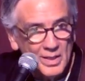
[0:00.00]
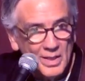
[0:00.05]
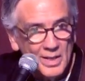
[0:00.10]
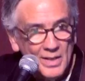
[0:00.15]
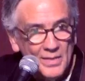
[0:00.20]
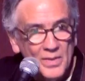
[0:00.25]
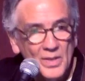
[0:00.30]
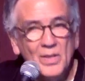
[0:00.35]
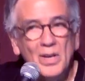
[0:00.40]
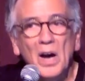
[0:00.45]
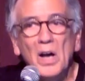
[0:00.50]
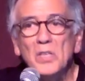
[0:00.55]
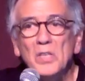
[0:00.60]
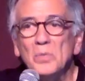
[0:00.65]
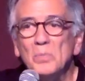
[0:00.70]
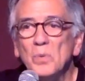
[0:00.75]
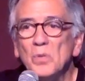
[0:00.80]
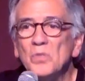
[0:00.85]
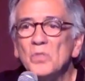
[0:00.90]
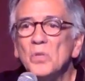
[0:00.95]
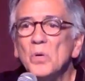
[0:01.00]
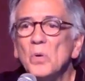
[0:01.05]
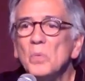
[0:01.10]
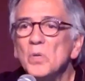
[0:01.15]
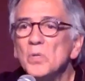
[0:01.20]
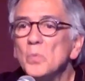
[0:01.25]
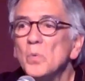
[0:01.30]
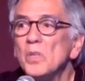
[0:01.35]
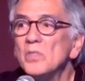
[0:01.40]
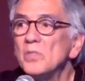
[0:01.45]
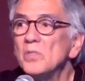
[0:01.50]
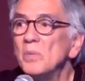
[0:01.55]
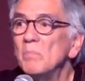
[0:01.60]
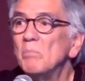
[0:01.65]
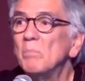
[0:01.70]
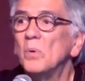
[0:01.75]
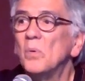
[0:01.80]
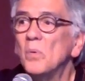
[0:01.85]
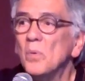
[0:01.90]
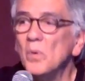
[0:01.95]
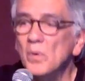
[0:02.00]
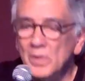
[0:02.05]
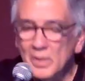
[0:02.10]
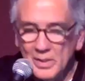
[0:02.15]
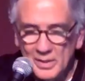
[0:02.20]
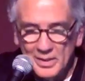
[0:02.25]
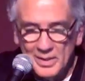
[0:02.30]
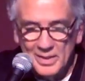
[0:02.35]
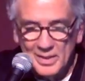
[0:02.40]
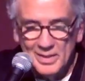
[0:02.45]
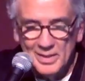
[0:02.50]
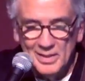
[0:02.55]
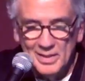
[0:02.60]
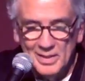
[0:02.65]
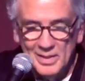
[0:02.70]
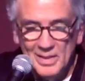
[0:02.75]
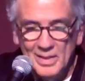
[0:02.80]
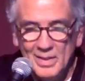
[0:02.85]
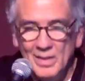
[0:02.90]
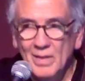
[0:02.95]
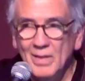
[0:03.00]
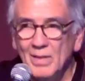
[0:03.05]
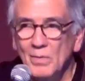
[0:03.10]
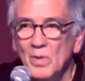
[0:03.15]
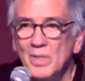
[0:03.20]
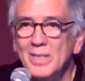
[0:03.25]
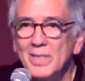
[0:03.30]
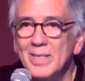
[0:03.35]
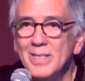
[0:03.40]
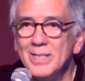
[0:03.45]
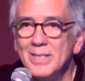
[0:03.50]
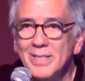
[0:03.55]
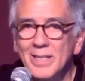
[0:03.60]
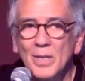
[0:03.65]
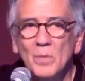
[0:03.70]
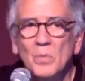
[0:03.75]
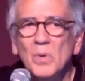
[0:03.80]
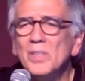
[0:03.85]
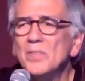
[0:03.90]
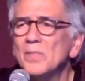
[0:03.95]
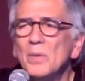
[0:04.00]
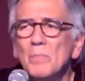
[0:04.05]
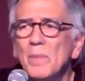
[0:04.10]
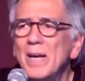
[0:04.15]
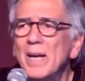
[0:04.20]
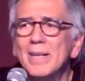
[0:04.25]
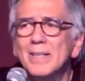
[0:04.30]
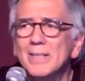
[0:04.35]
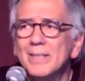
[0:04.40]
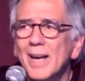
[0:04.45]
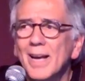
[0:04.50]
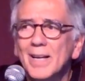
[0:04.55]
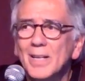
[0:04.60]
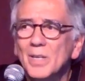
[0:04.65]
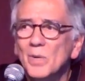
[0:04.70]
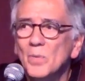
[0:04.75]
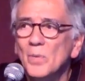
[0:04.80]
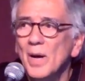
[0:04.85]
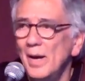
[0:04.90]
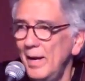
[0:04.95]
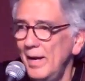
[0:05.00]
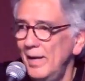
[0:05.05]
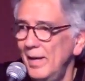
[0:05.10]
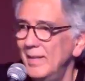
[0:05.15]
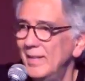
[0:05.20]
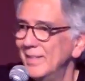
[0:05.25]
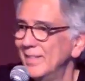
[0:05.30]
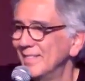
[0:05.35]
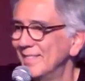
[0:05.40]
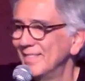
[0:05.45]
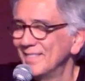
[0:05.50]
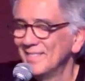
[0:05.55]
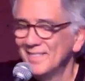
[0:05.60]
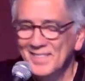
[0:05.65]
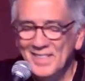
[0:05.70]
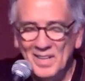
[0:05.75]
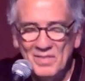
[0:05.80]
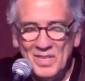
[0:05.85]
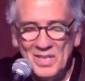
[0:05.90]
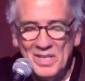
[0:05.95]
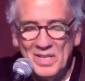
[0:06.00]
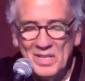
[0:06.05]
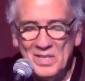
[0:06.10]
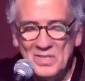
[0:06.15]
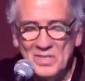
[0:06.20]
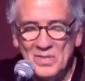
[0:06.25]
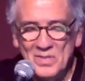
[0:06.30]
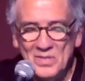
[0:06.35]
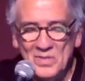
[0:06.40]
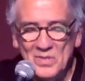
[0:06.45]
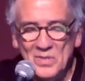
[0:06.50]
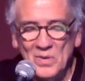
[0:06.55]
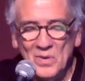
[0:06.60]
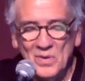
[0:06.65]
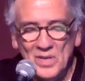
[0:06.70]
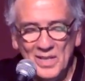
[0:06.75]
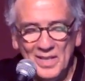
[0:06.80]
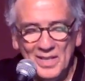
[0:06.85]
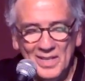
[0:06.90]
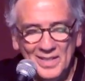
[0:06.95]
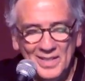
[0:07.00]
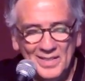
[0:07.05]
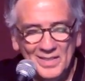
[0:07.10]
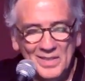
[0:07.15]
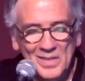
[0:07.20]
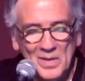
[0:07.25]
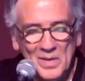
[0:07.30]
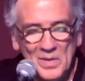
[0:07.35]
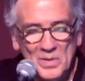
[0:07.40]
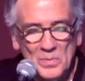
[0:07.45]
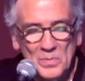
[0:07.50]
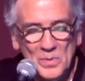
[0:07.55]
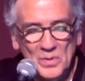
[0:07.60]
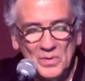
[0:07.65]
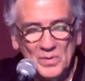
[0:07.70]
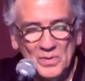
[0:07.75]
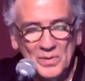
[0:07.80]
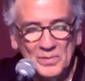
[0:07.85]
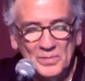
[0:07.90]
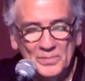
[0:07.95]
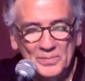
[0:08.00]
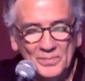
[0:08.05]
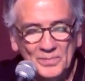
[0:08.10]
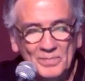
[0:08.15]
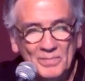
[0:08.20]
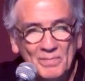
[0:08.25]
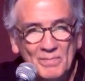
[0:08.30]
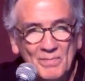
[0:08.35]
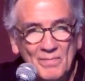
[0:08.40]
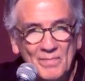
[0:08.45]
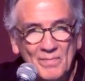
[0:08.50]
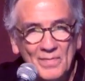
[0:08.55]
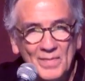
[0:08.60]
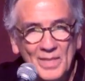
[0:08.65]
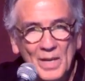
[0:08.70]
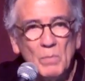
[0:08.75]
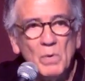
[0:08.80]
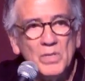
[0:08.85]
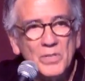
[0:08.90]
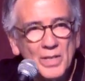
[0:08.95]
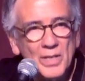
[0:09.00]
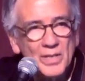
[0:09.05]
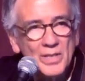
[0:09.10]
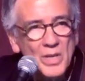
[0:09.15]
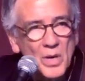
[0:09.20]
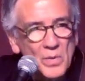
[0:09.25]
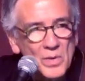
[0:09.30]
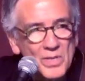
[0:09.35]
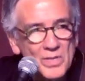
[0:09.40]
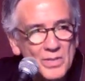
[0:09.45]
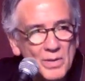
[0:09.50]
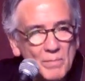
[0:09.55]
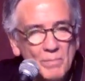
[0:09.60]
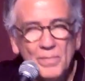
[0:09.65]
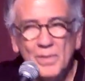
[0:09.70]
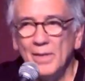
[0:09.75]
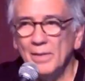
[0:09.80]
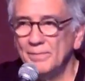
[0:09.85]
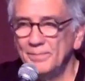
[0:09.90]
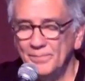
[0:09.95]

The gospels show us what's important, what to see. What's the main takeaway of the Easter story in the gospels? I want you to notice something.